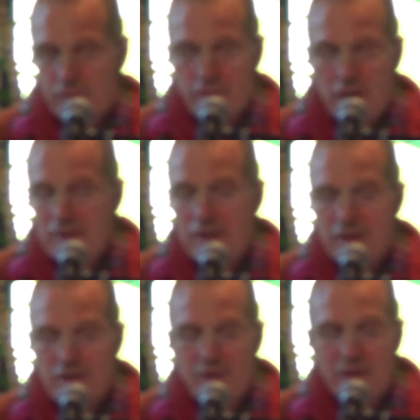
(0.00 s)

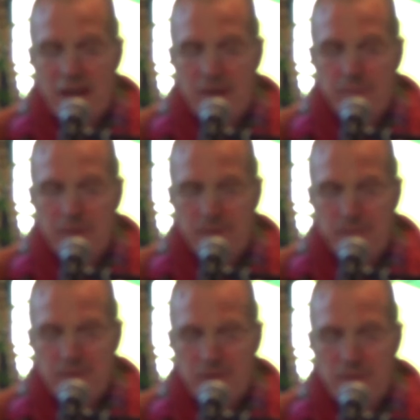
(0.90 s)
wonders could happen.
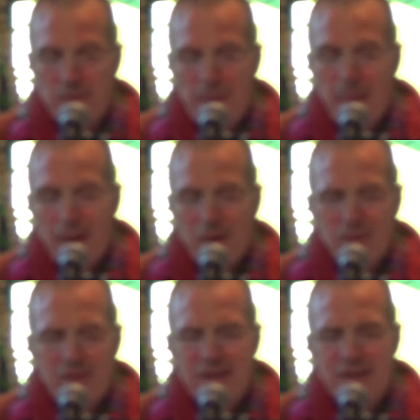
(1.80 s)
So
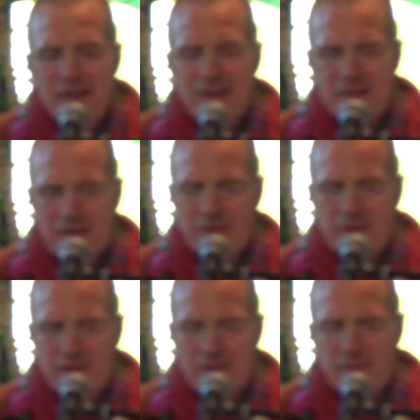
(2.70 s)
only these
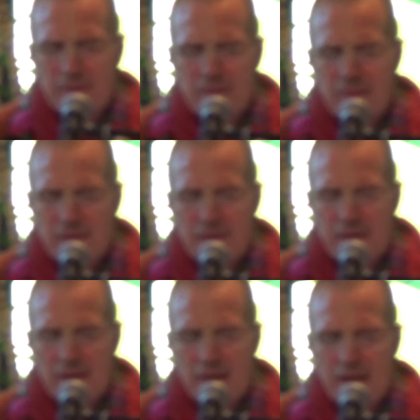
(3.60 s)

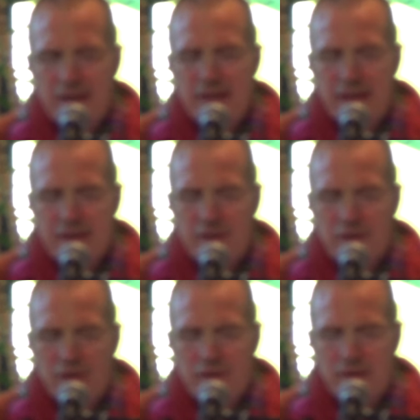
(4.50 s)
highly
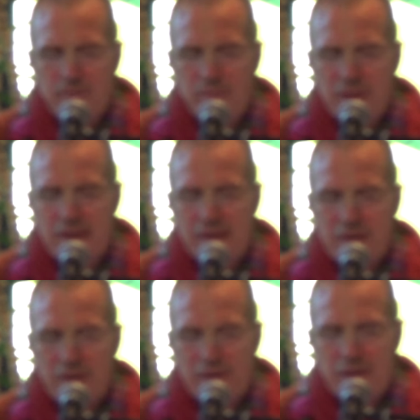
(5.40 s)
exalted
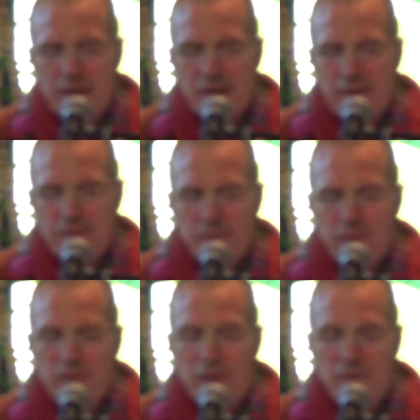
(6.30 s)
beings could
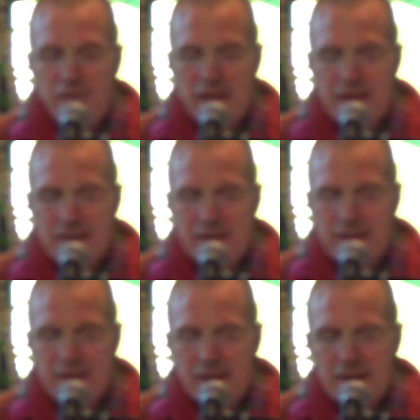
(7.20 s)
perform Vedic
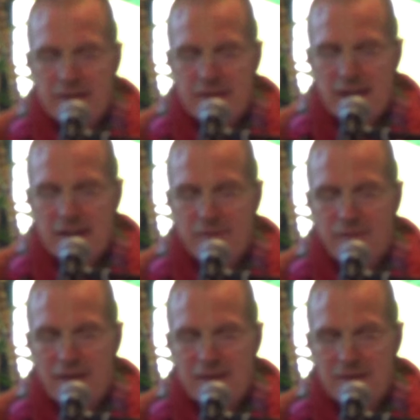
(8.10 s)

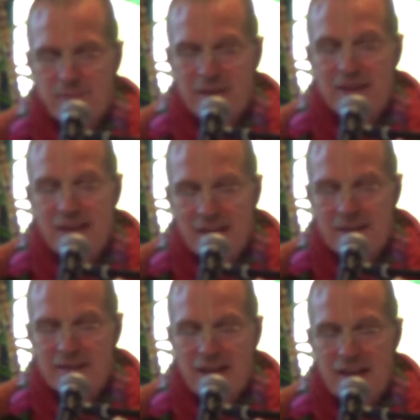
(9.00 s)
sacrifices. But here
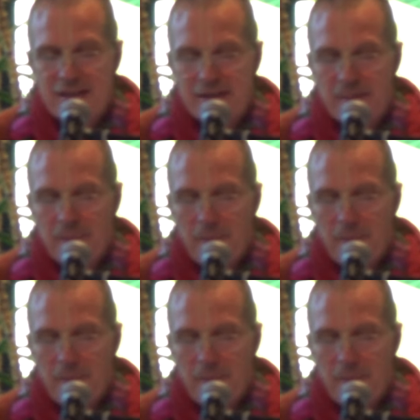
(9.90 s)
it says,